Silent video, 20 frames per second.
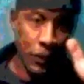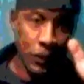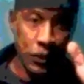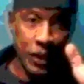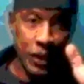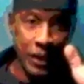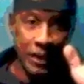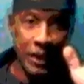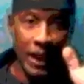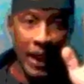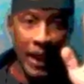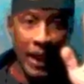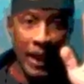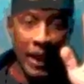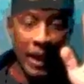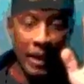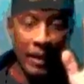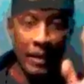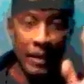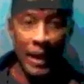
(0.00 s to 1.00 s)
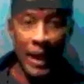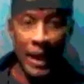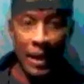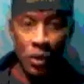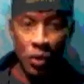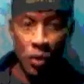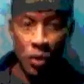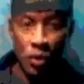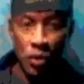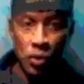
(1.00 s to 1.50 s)
this hand,
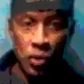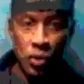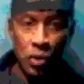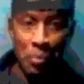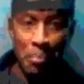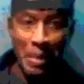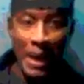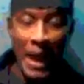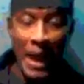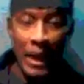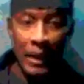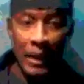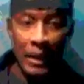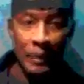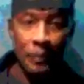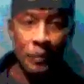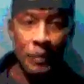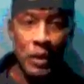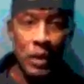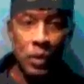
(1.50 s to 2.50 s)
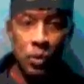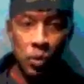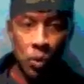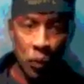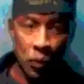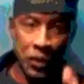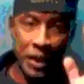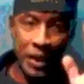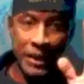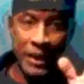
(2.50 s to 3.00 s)
and you're going to use your mallet.
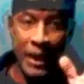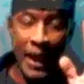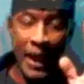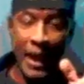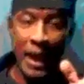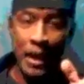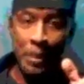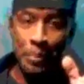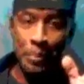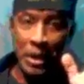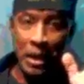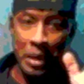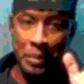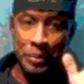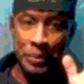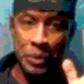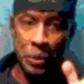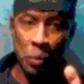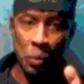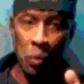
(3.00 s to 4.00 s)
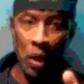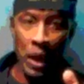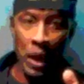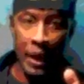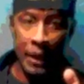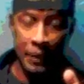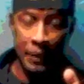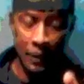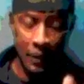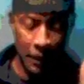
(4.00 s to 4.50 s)
So this hand becomes the
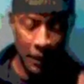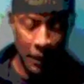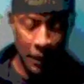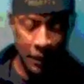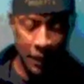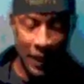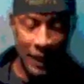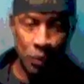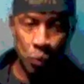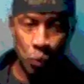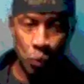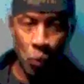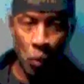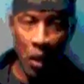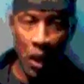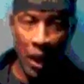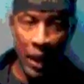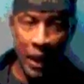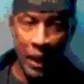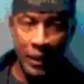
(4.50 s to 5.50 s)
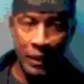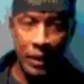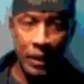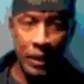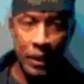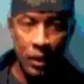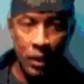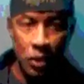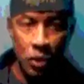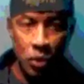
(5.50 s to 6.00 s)
1. That's 1,
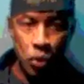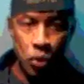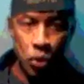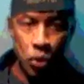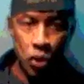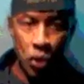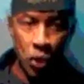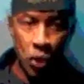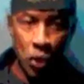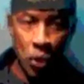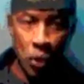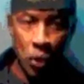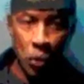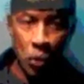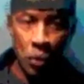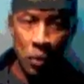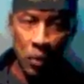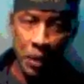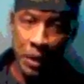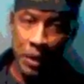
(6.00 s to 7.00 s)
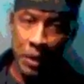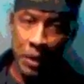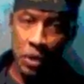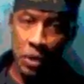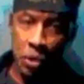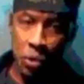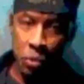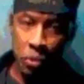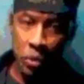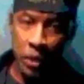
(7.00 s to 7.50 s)
2,
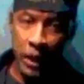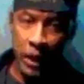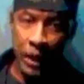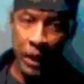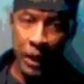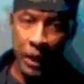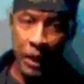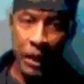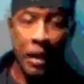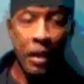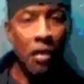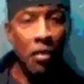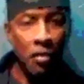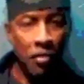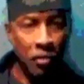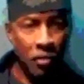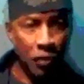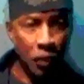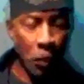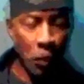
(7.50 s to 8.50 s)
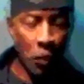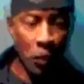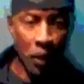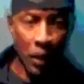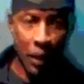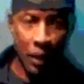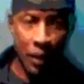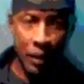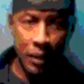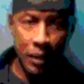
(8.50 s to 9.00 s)
3,
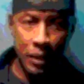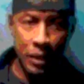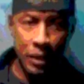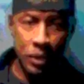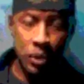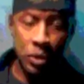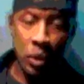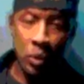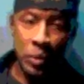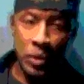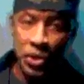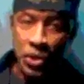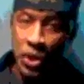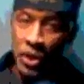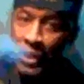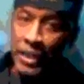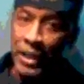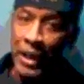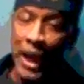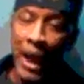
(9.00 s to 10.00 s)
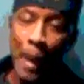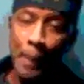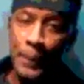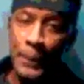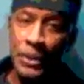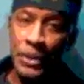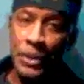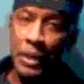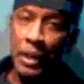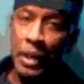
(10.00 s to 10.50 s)
4. So it's just the
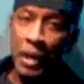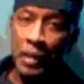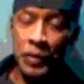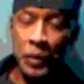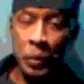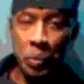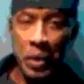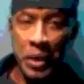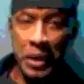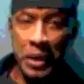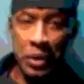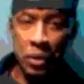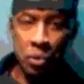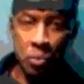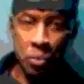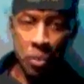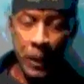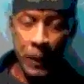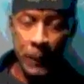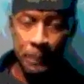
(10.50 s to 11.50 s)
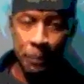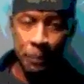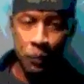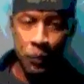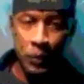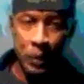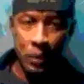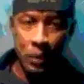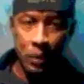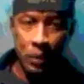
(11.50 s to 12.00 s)
opposite of the 1 and 3.
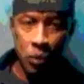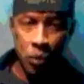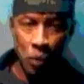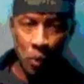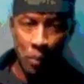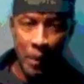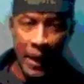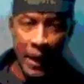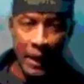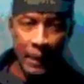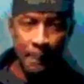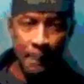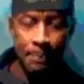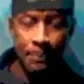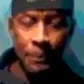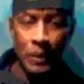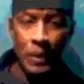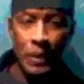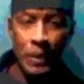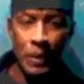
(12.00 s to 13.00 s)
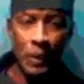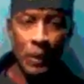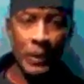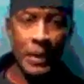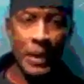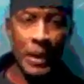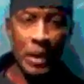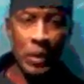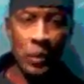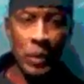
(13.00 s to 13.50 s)
Tudo bem?
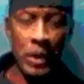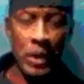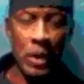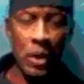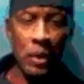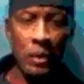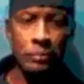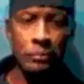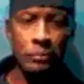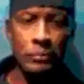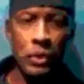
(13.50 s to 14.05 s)
Okay, here we go.